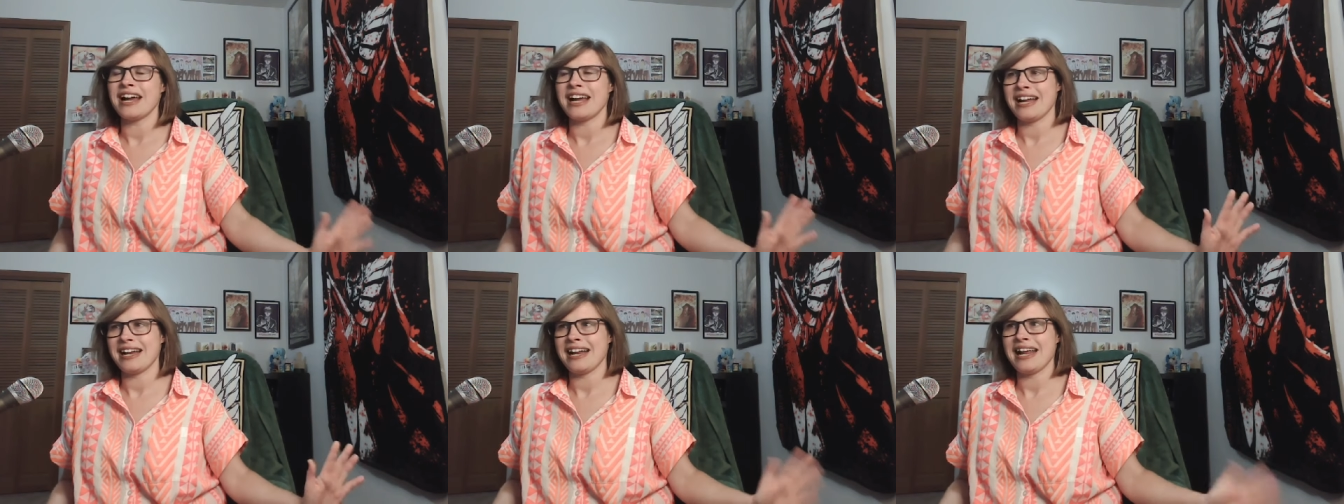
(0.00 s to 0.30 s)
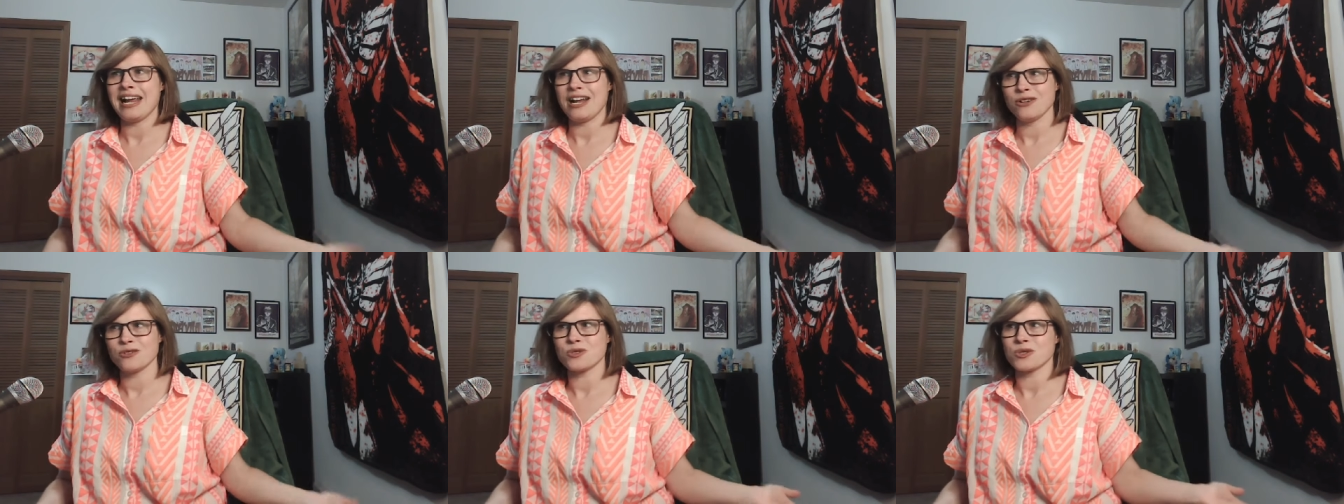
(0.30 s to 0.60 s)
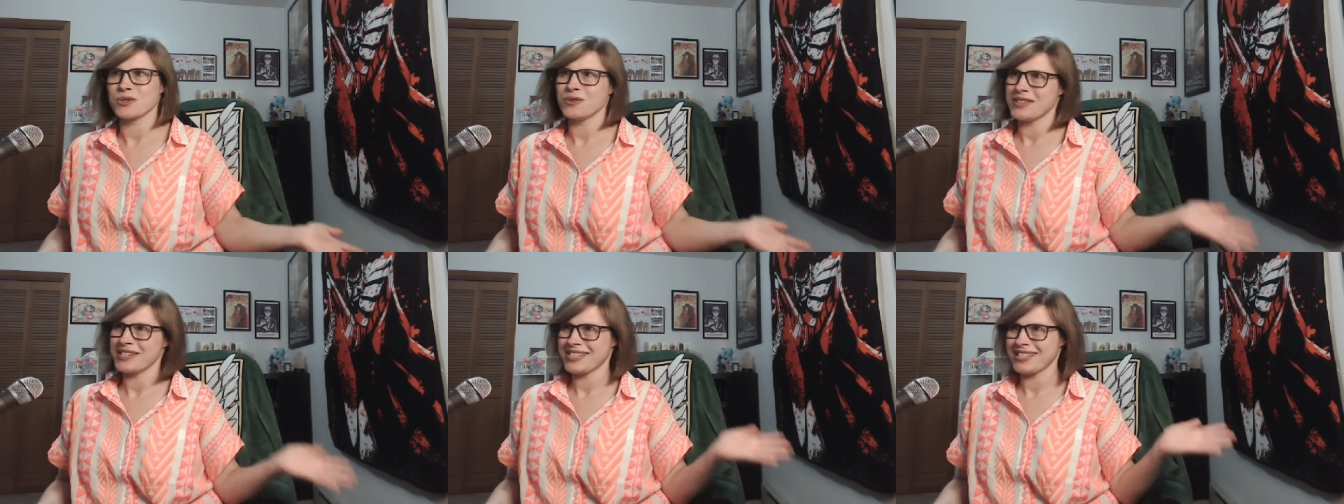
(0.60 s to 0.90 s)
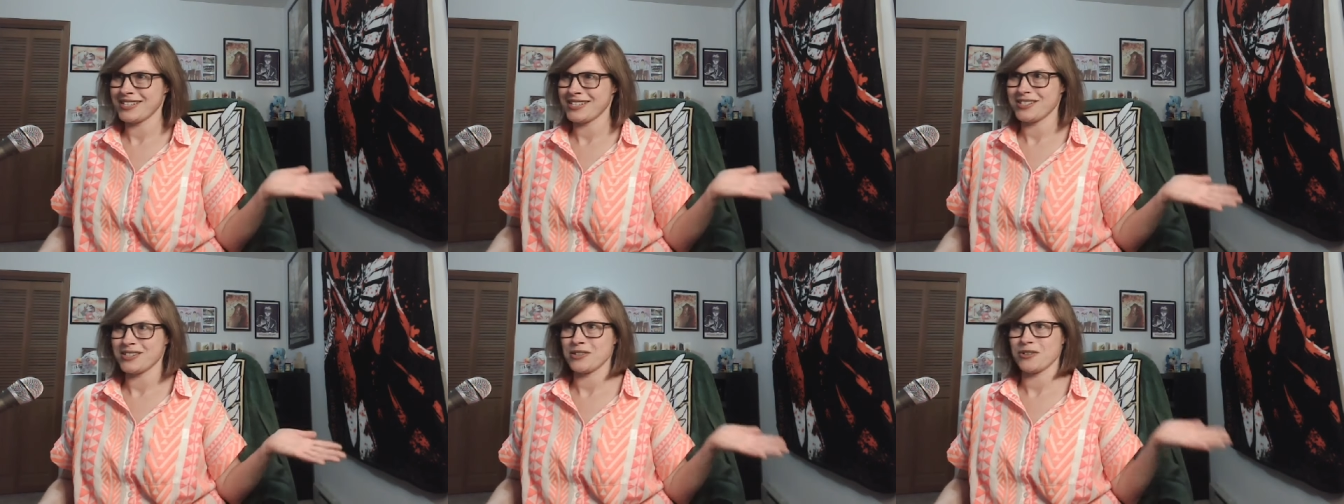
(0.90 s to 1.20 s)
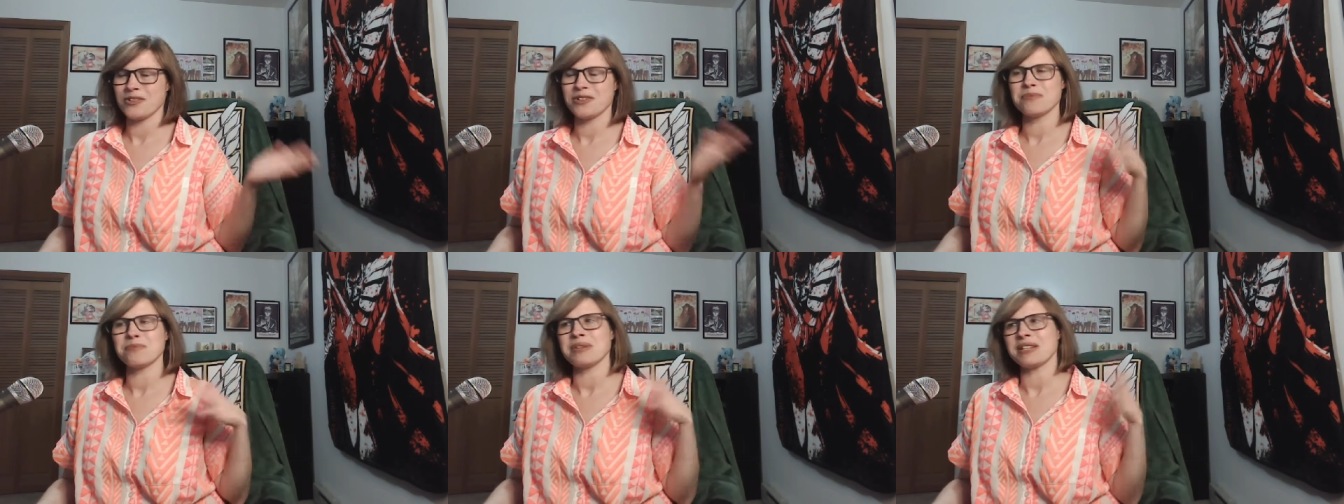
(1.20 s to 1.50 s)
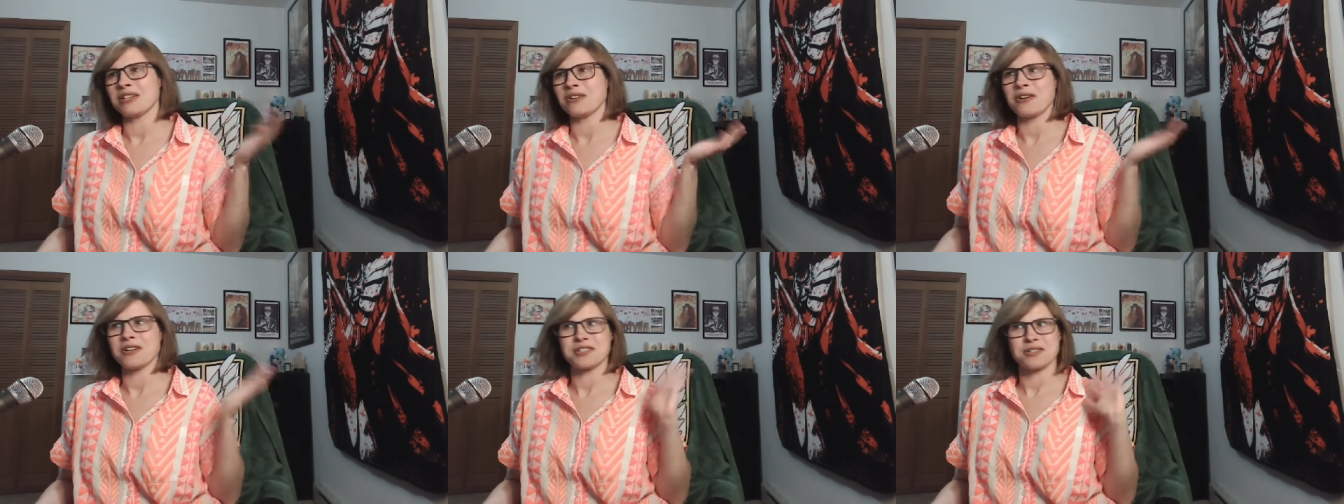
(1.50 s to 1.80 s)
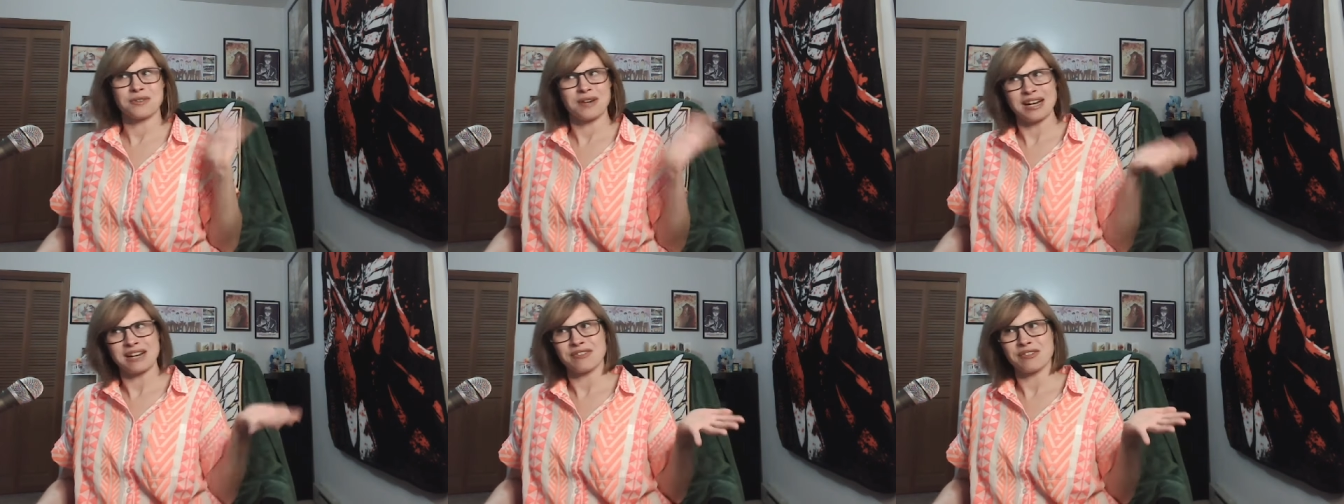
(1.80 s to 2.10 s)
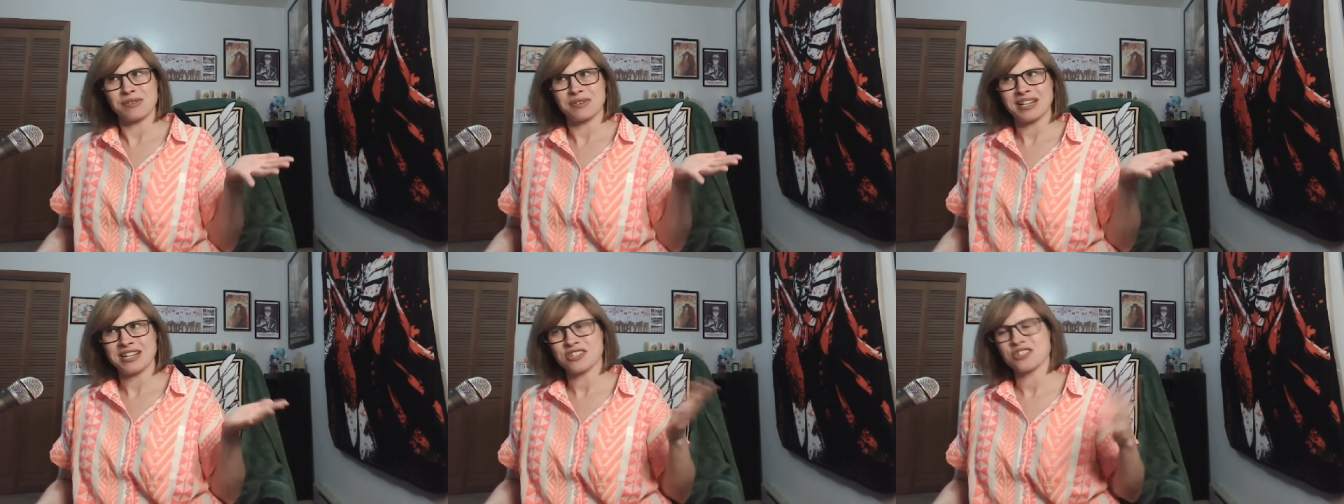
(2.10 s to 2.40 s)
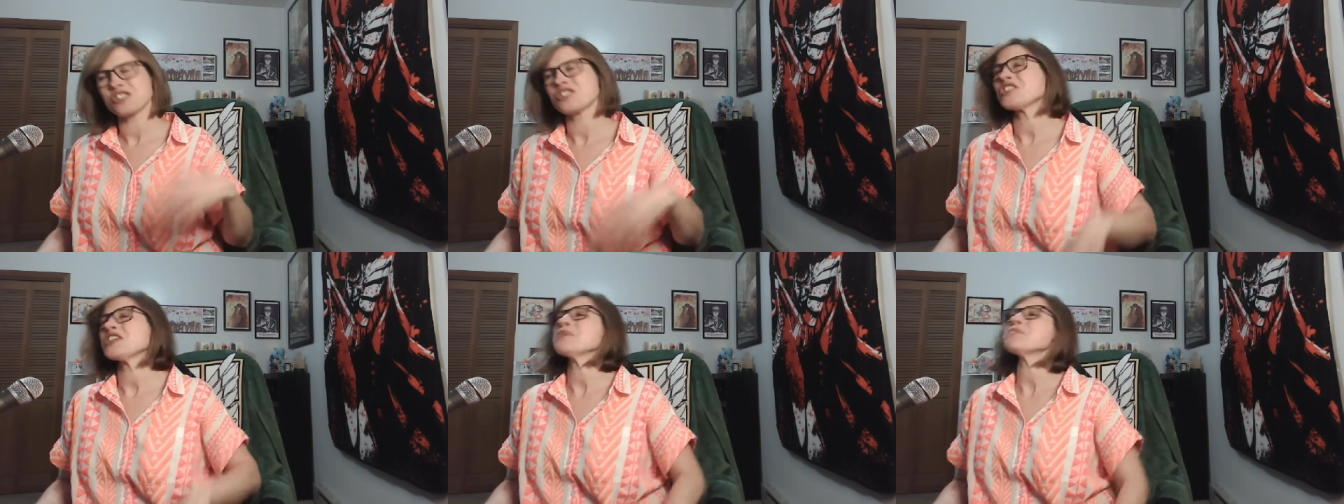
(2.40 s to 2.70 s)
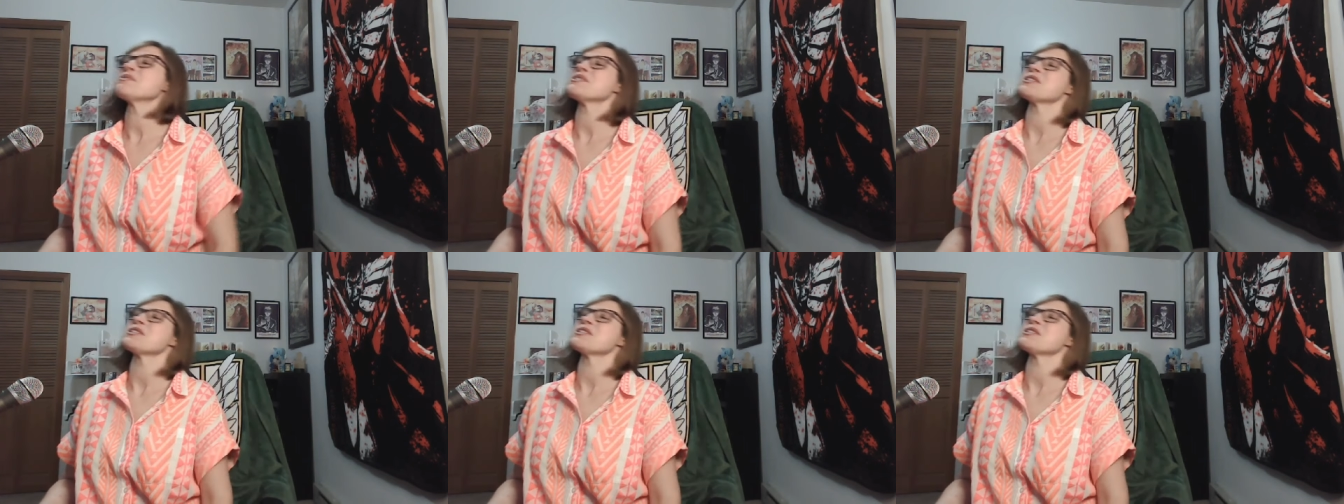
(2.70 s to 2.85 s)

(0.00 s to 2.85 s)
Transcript: and Andrew is his student, but they're also kind of in a relationship,